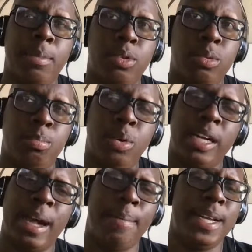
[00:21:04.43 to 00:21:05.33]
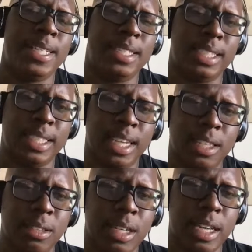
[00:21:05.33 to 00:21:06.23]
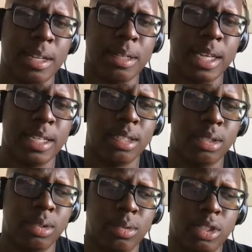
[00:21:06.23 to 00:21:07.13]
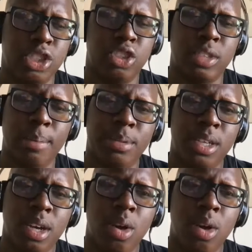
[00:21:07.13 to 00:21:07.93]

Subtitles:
able to put combinations together and to disrupt